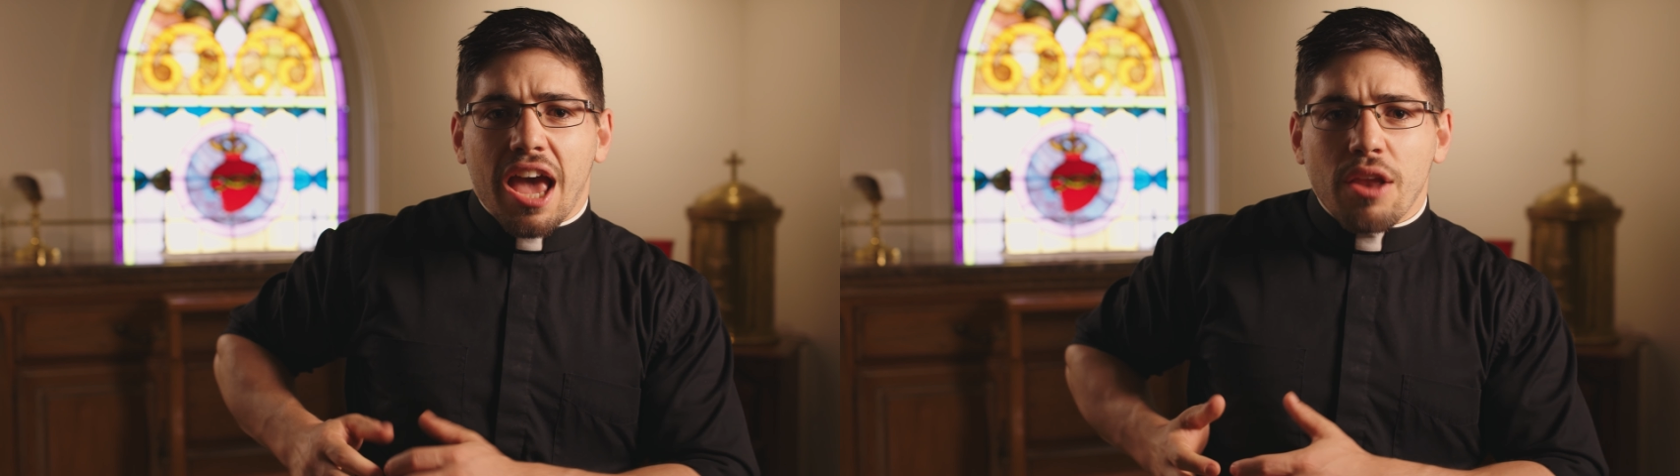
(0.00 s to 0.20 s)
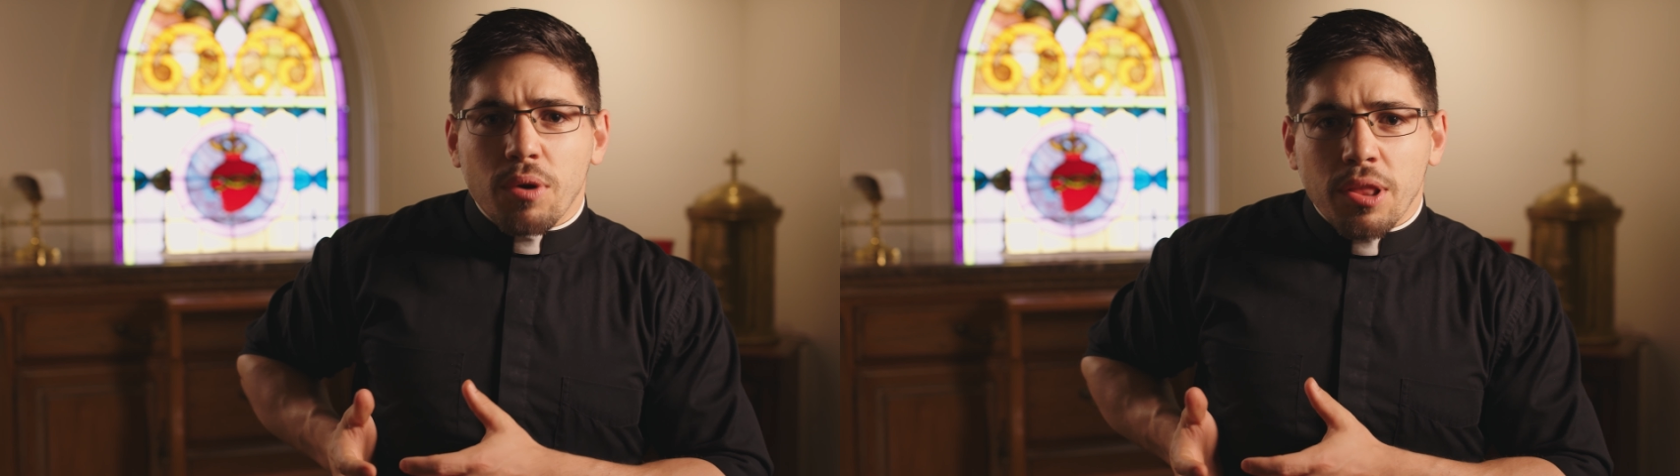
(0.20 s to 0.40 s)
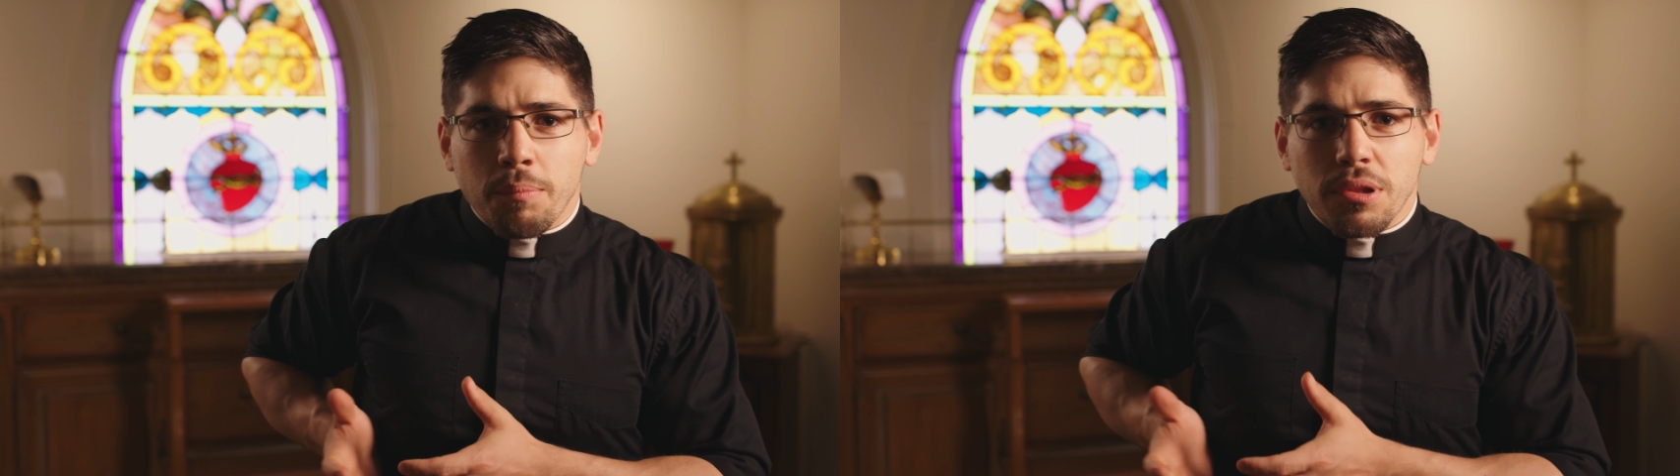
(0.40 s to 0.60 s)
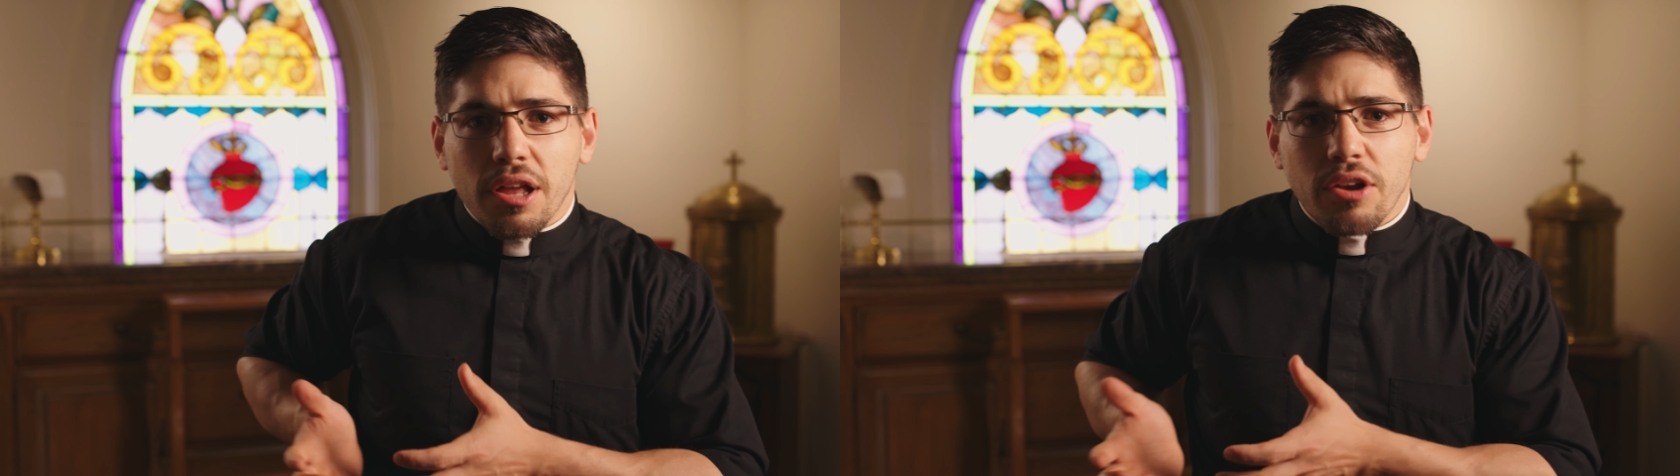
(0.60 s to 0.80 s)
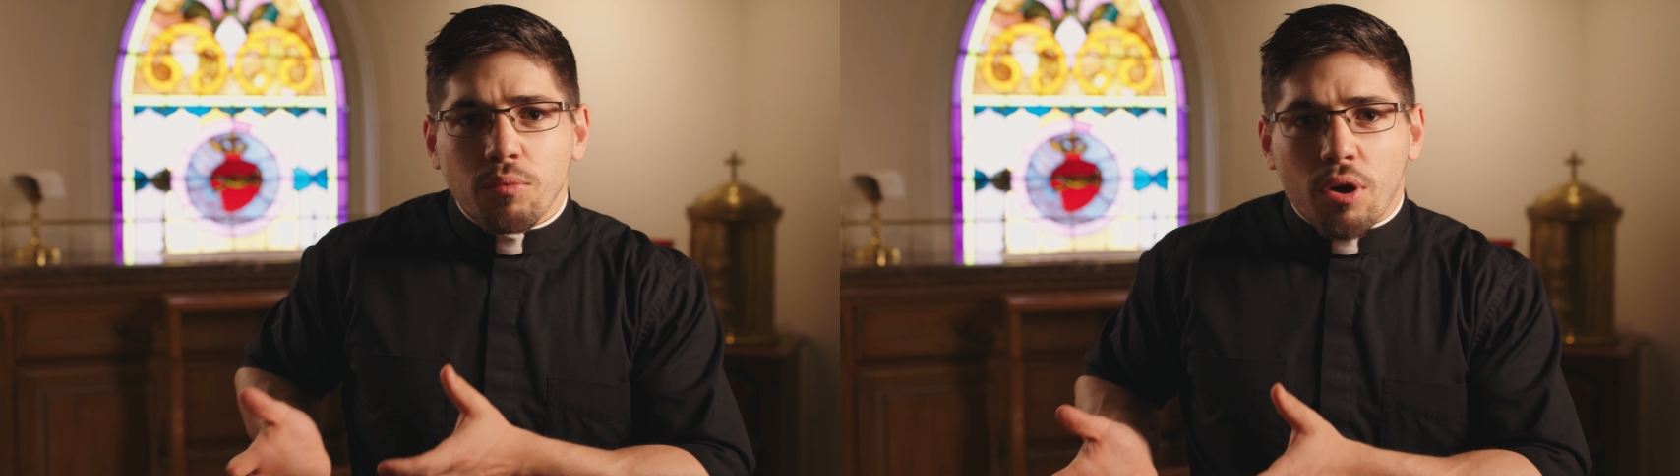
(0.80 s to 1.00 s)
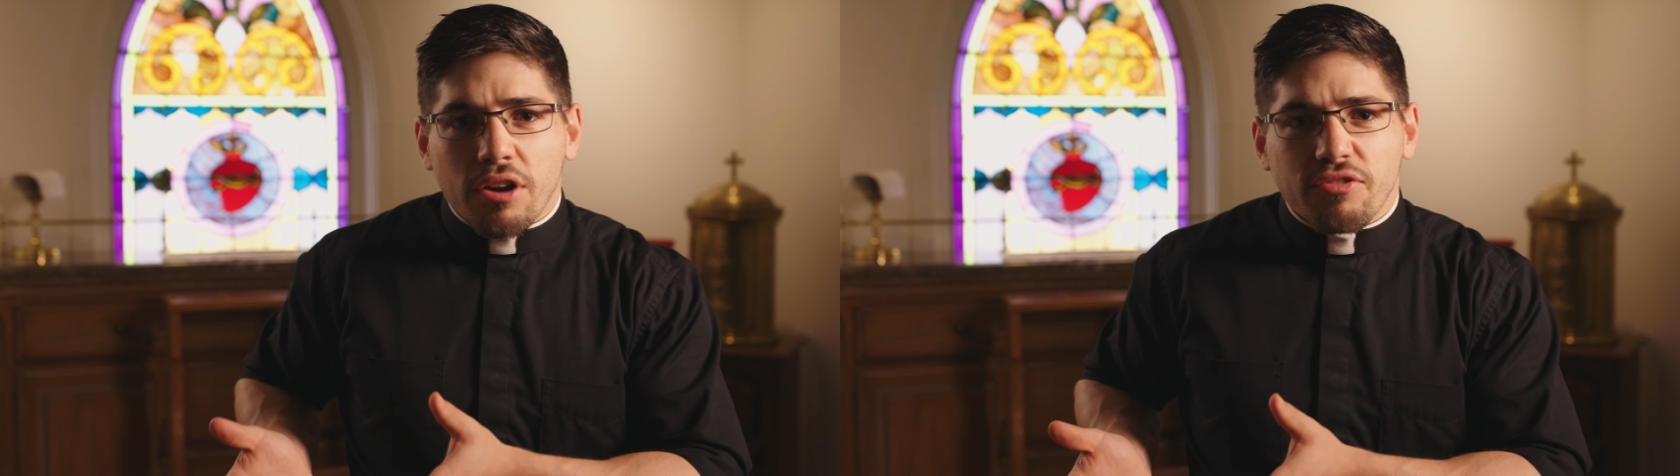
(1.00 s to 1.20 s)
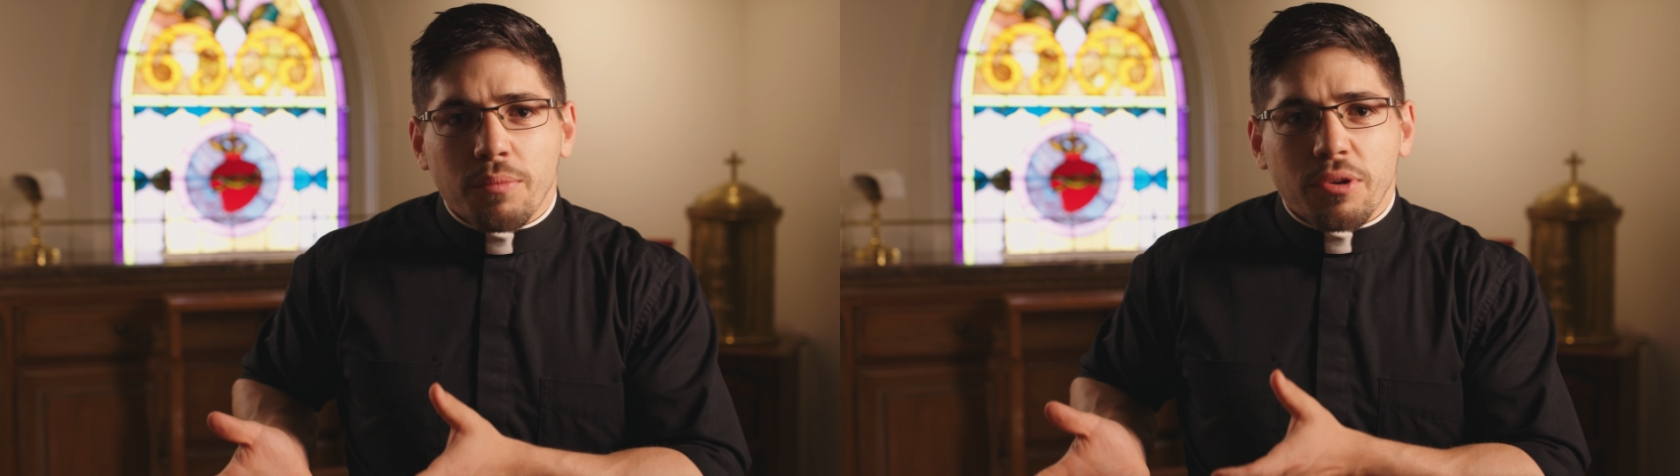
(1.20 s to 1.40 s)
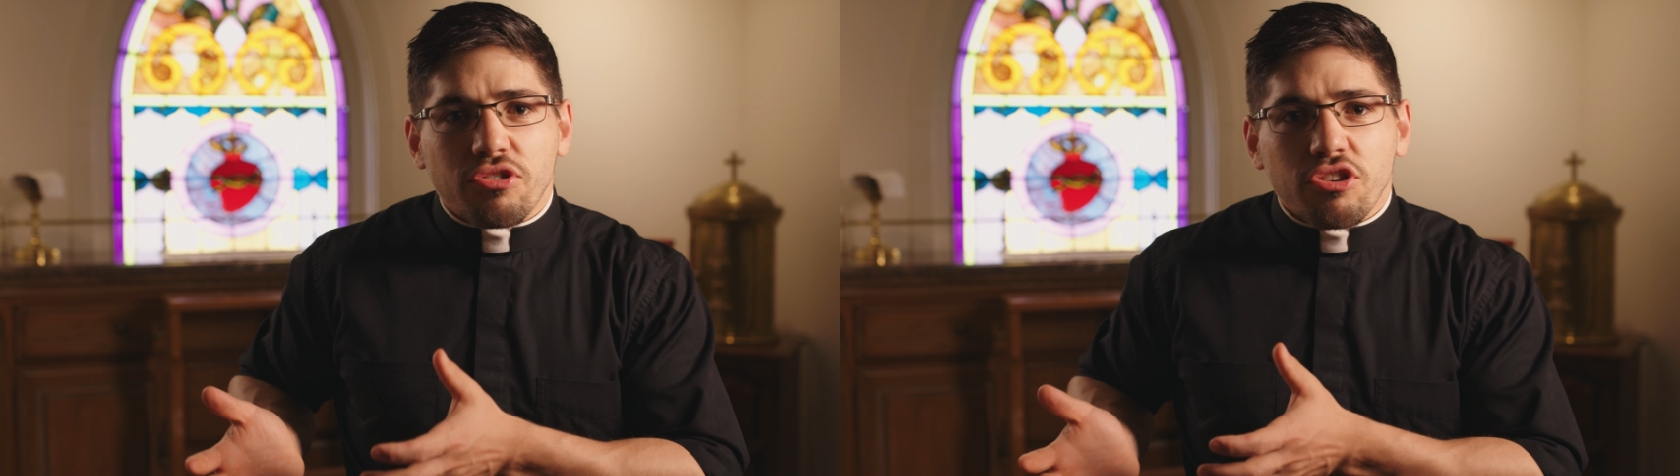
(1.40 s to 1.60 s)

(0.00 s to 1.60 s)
and where the blood and water from which